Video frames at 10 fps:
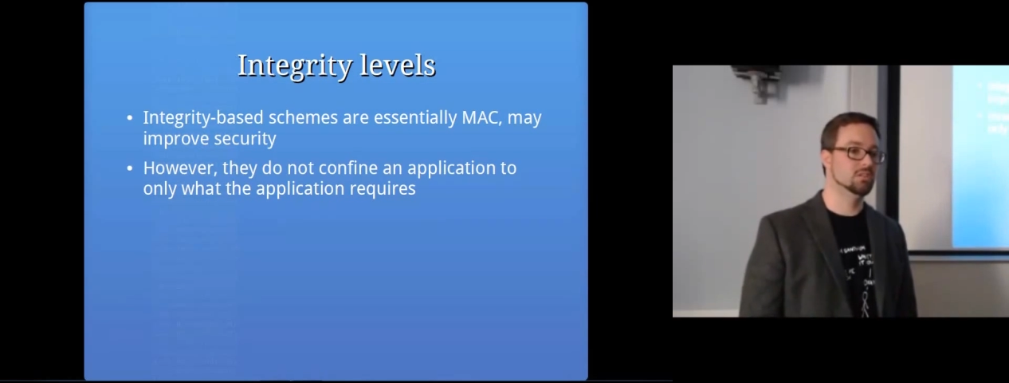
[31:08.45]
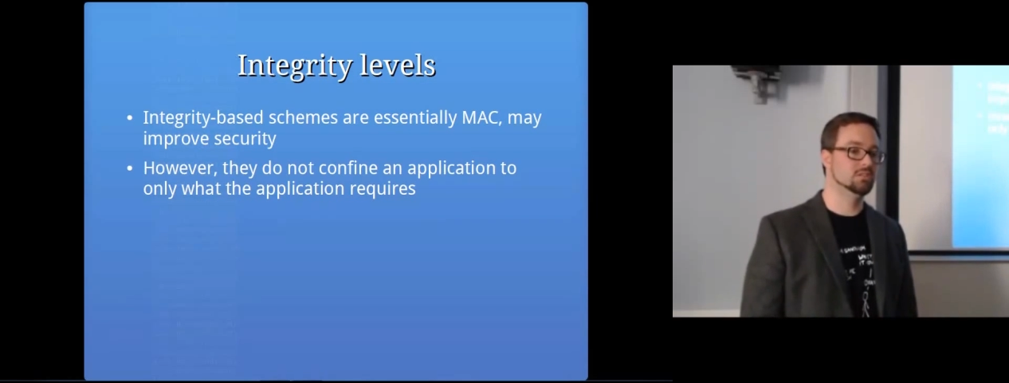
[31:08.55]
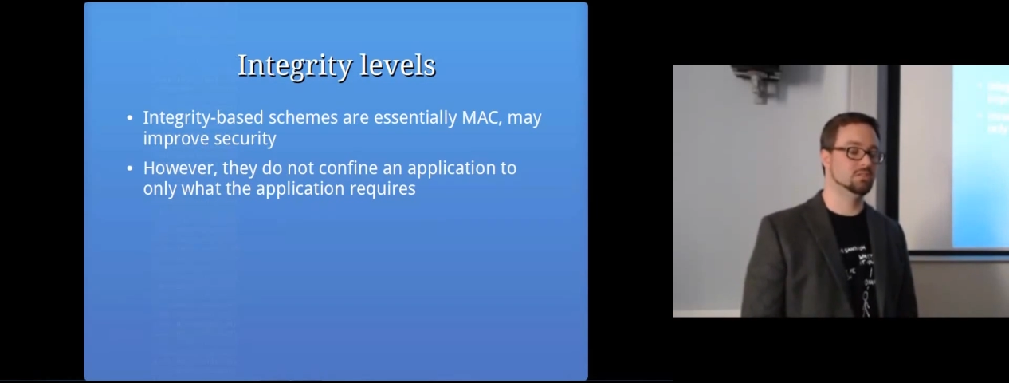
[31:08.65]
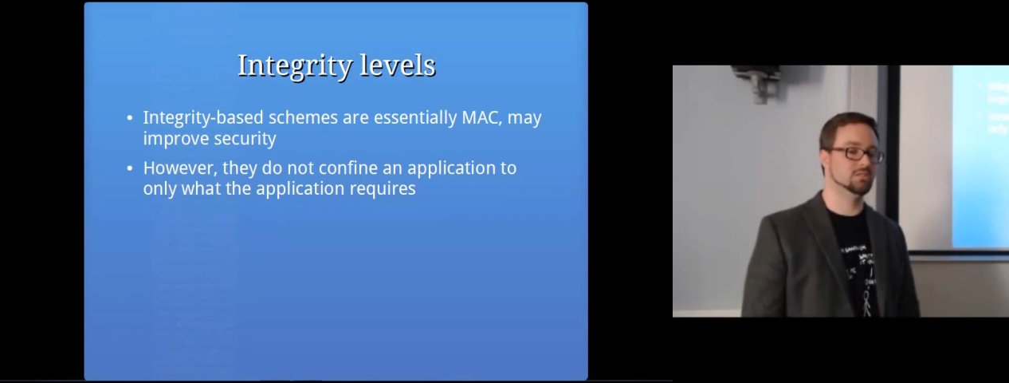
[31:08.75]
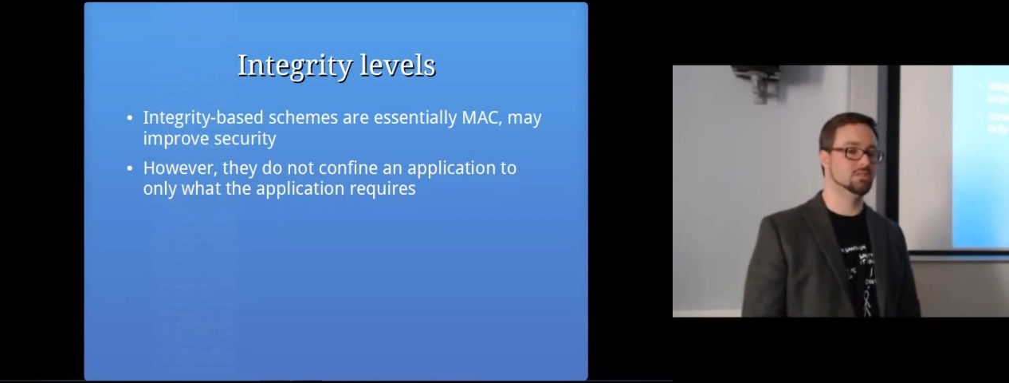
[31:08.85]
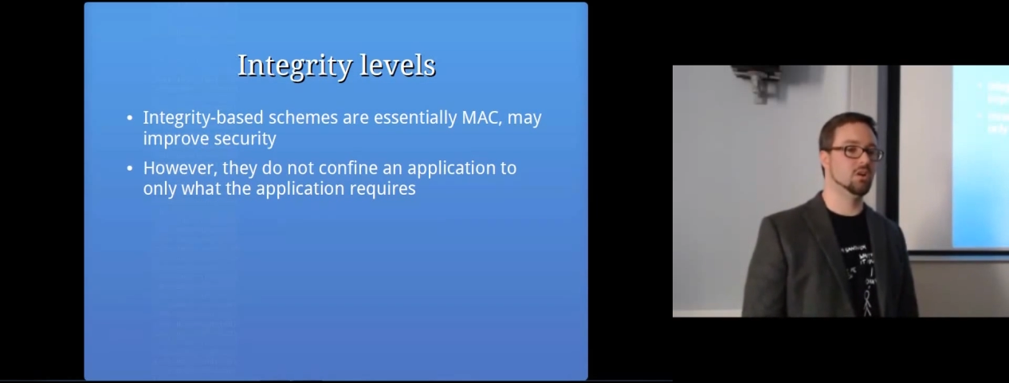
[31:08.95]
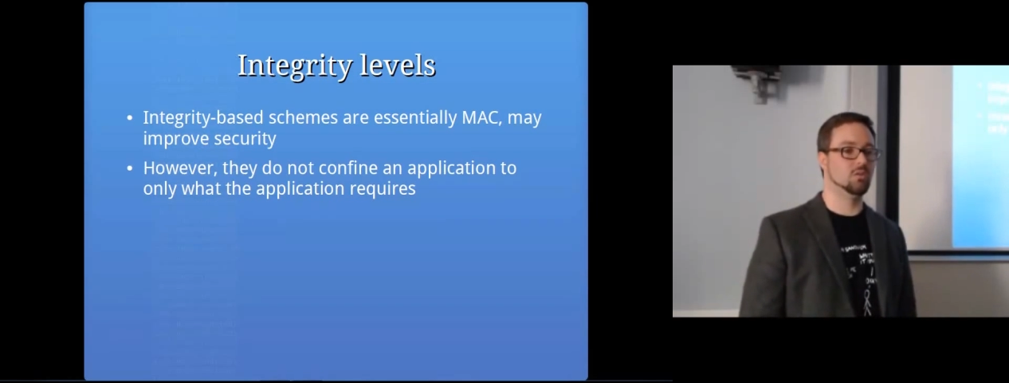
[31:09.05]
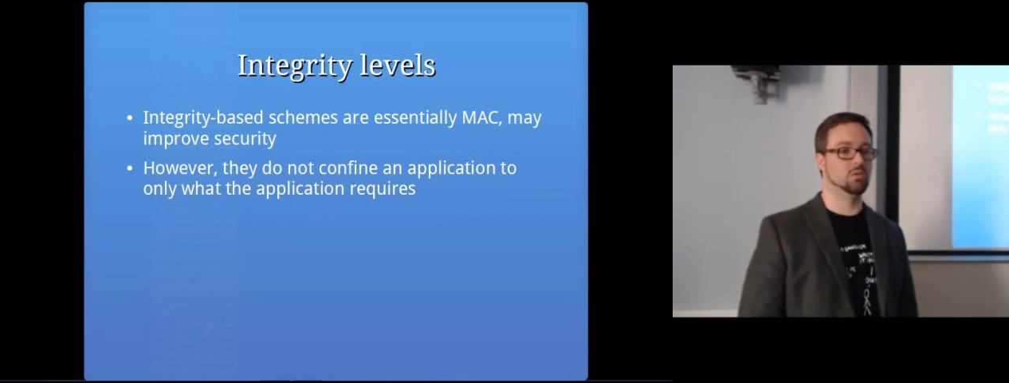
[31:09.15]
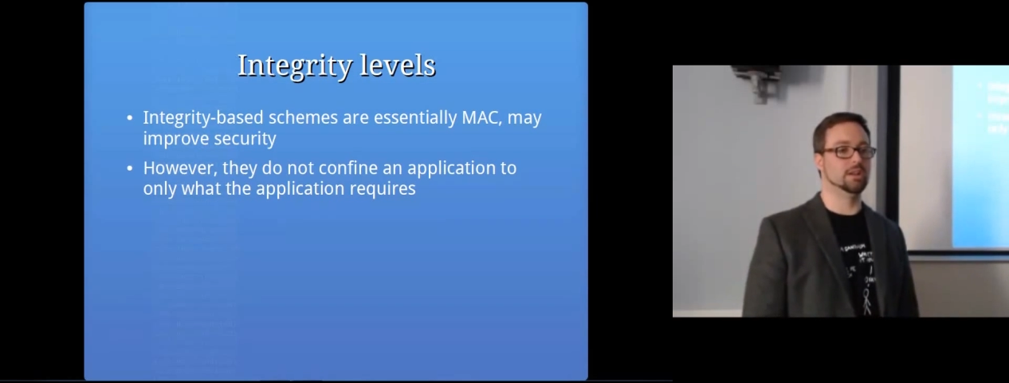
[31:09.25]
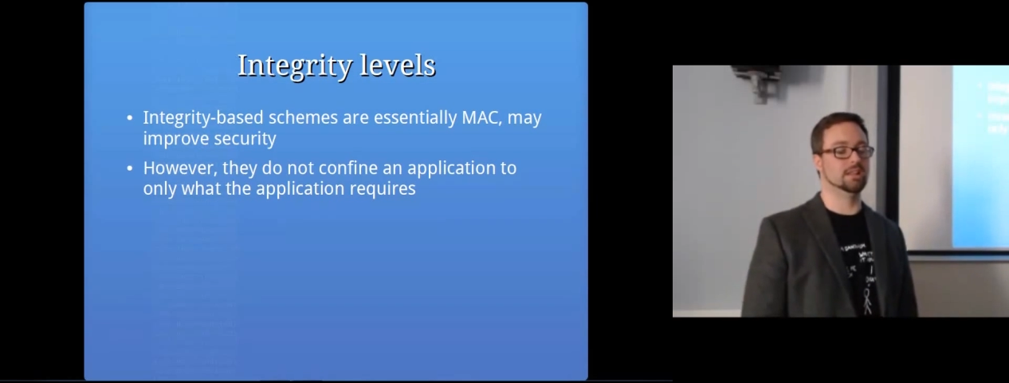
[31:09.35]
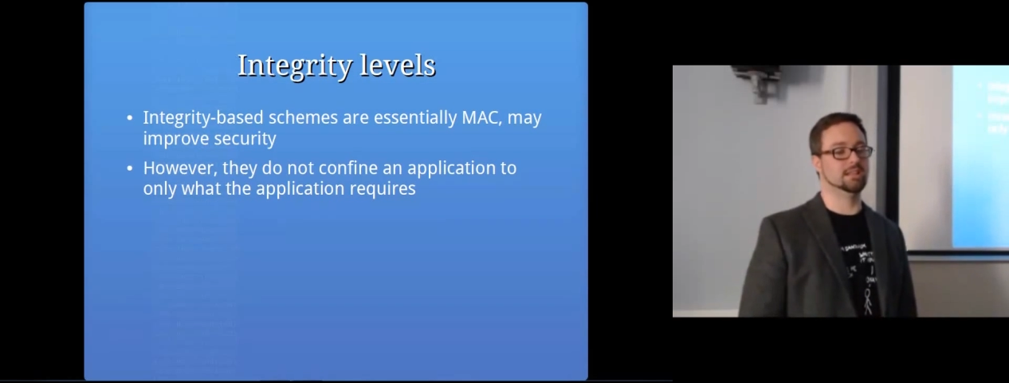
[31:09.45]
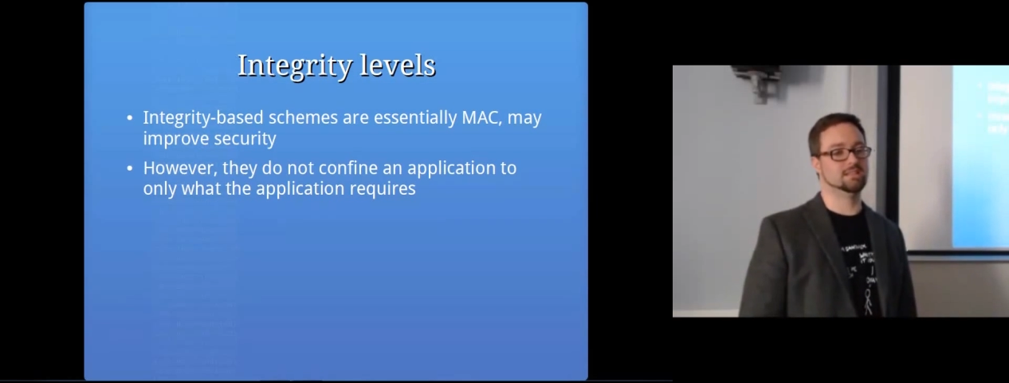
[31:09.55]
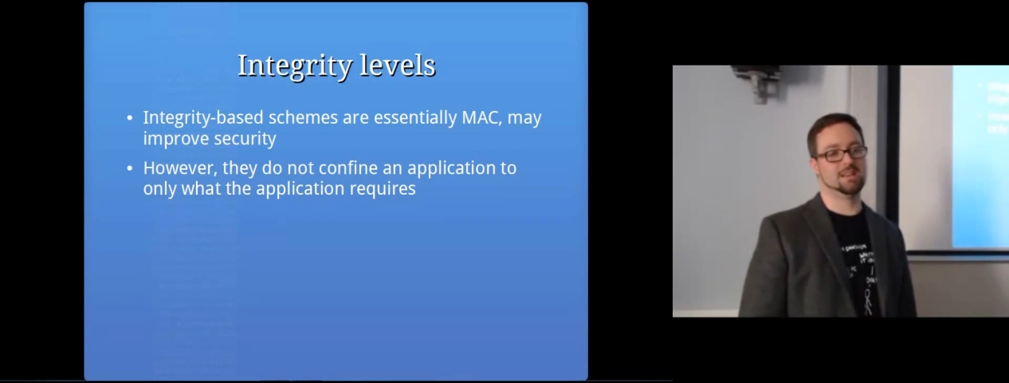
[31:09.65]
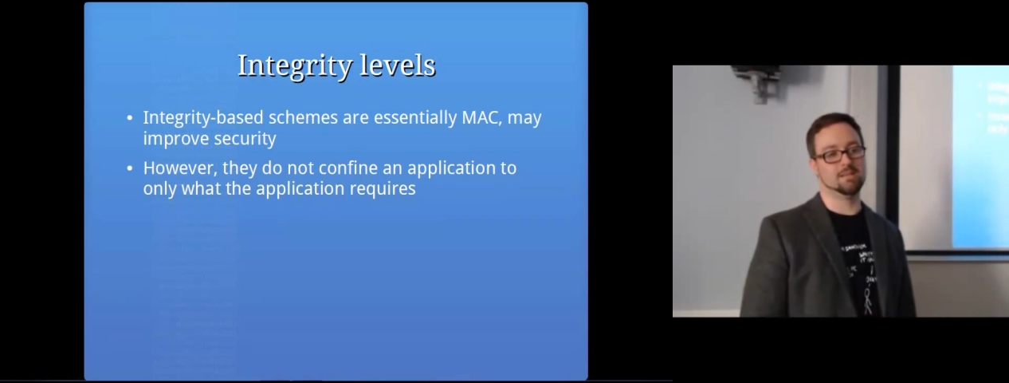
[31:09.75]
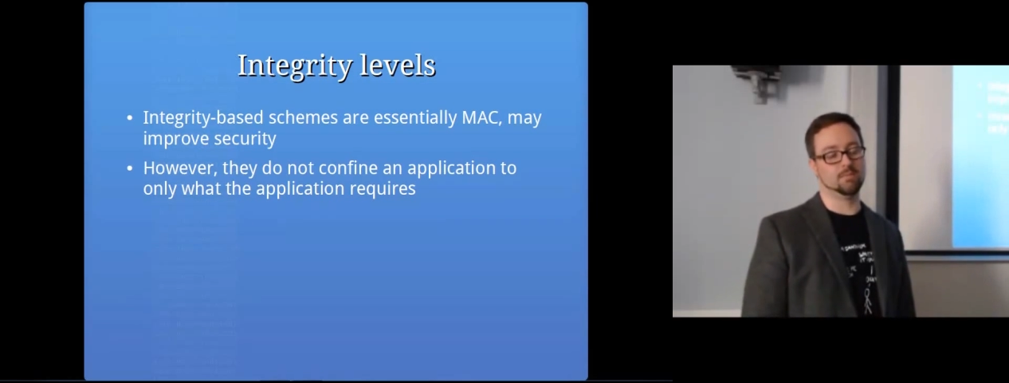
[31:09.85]
So it's not really a
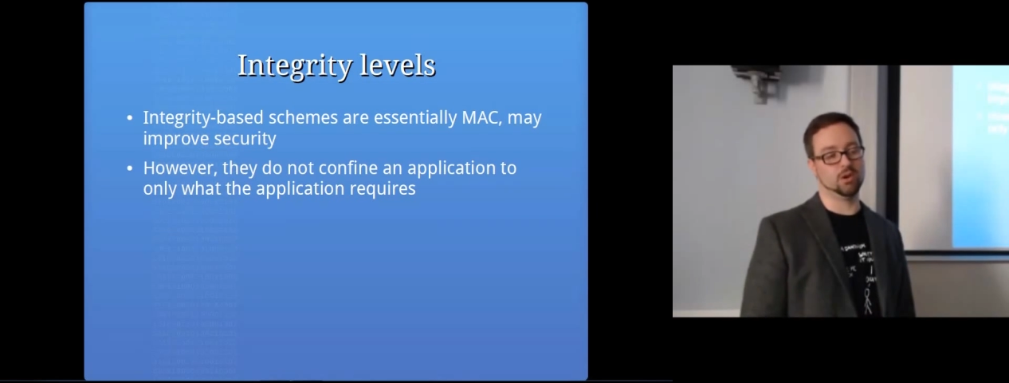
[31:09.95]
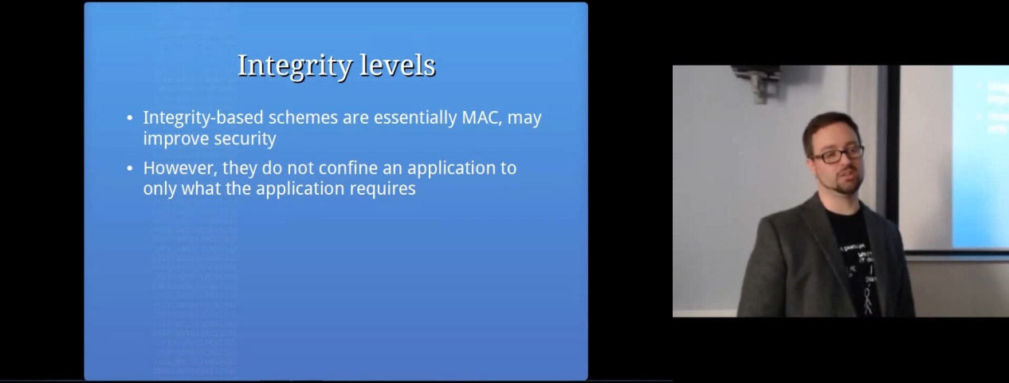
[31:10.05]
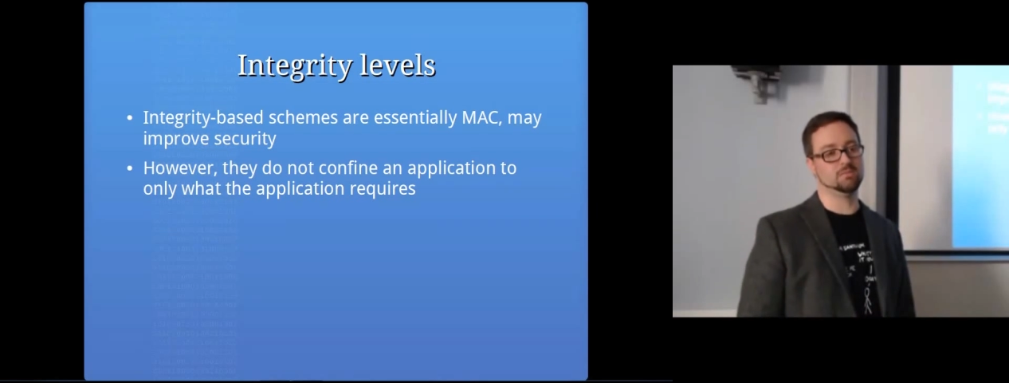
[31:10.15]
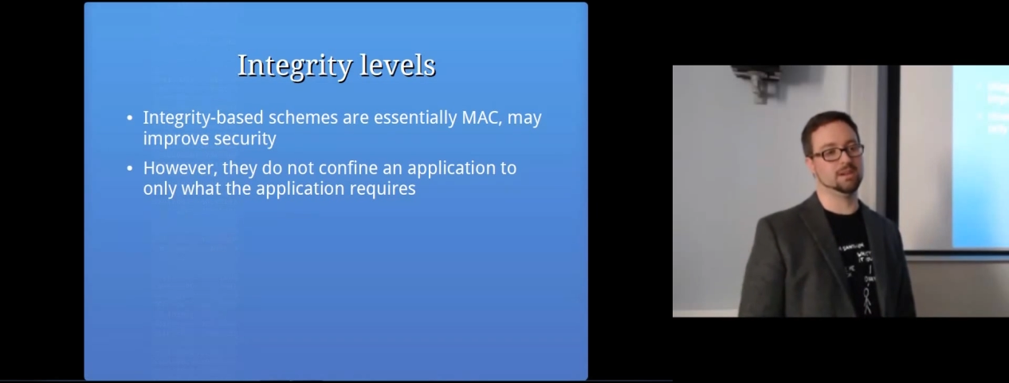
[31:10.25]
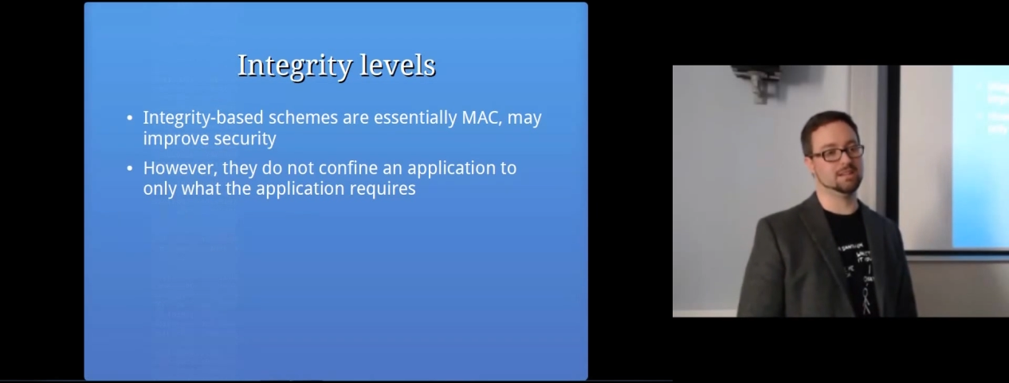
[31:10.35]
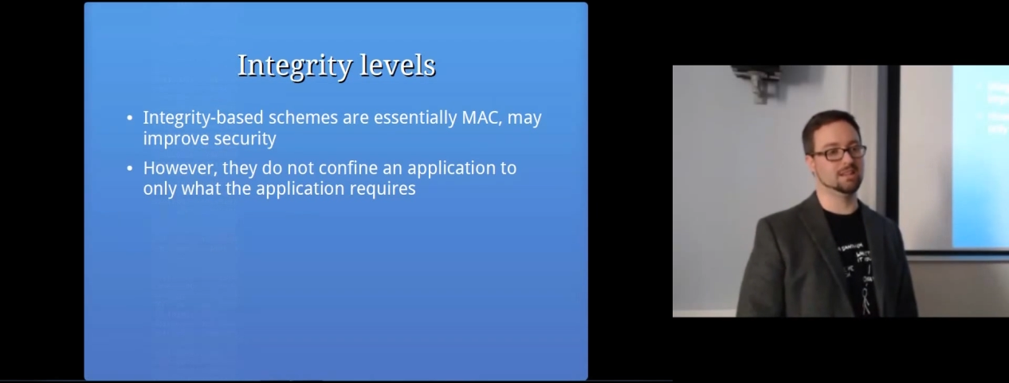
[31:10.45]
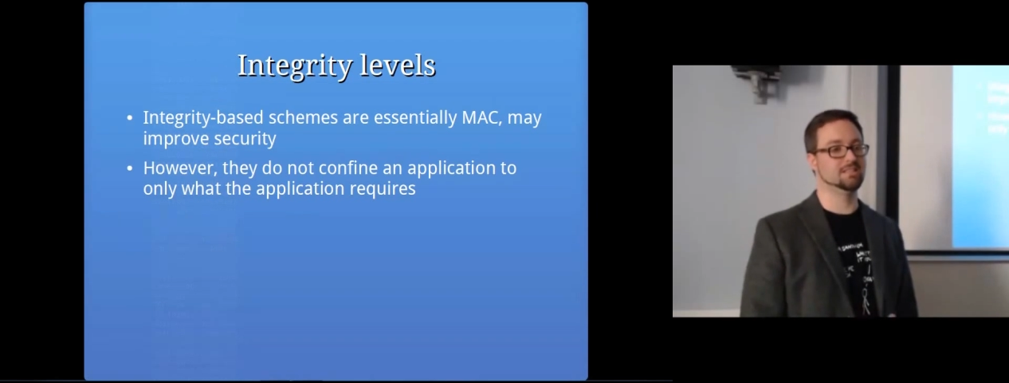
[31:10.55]
sandbox, but it